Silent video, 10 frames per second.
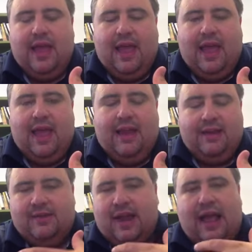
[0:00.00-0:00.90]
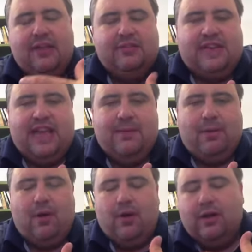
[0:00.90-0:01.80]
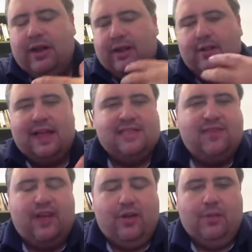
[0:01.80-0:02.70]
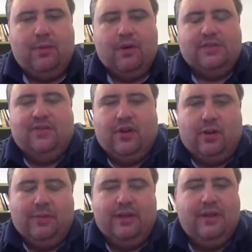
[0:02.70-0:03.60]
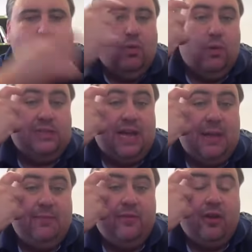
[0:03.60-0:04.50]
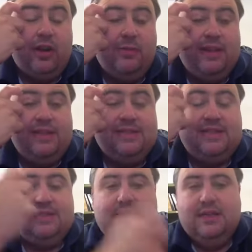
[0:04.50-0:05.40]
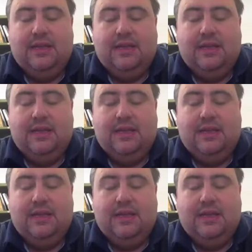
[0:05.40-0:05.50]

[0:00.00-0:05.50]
at sort of how you take apart and classify all the parts of an argument. What type of argument is it?